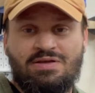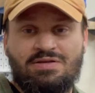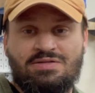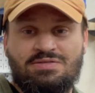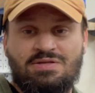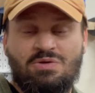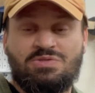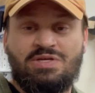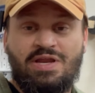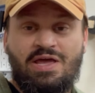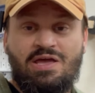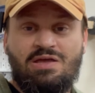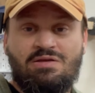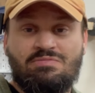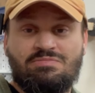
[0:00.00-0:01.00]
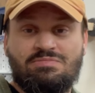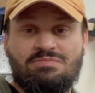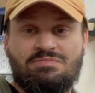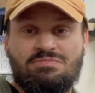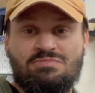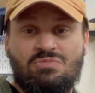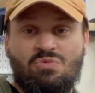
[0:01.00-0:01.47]
So today,
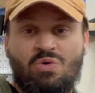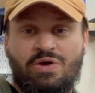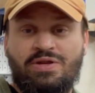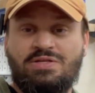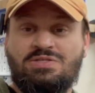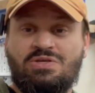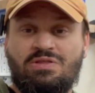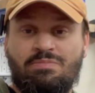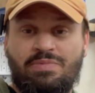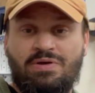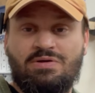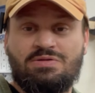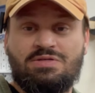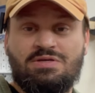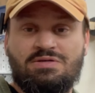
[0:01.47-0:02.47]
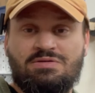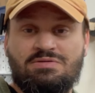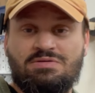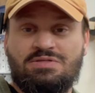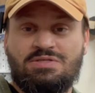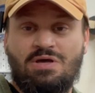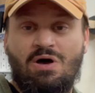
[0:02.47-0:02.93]
we'll get into the build.
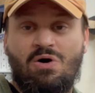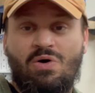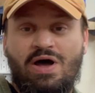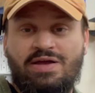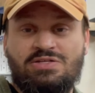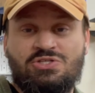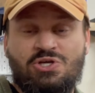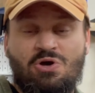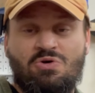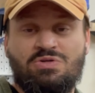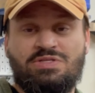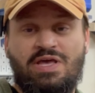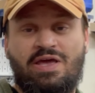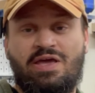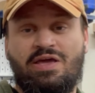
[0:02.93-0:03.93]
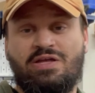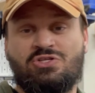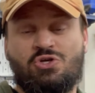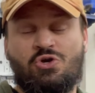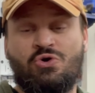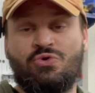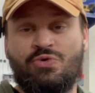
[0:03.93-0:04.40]
So I chose a
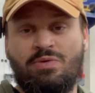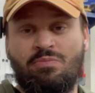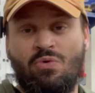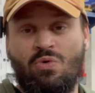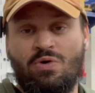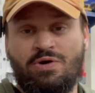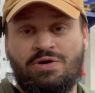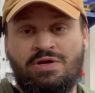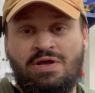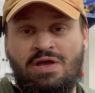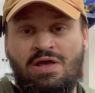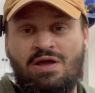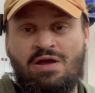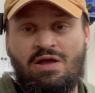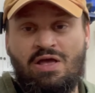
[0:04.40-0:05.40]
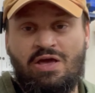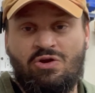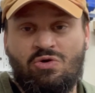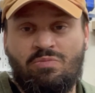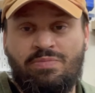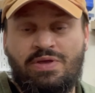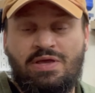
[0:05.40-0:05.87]
charcuterie board.
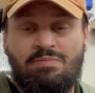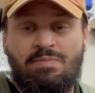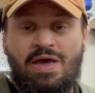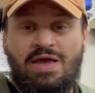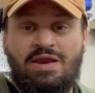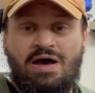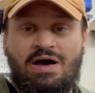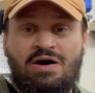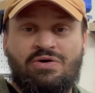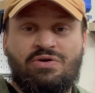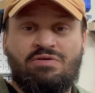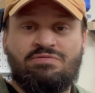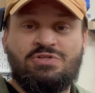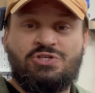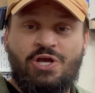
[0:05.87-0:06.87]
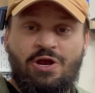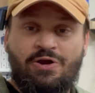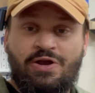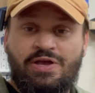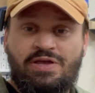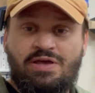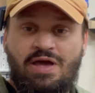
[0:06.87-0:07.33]
It'll be made out of
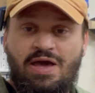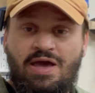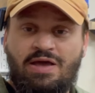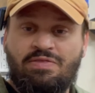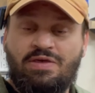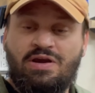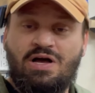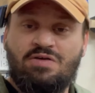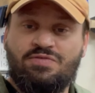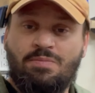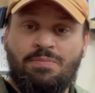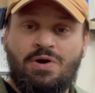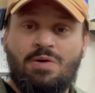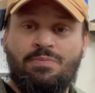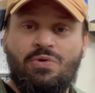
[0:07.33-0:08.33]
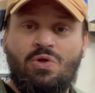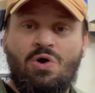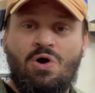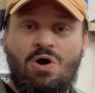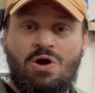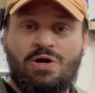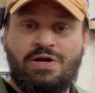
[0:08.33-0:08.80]
cherry, and then I'll have a purple
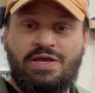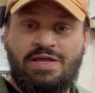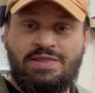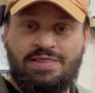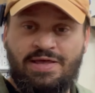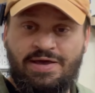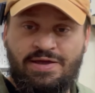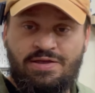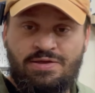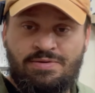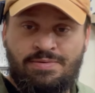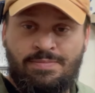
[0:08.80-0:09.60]
heart inlay.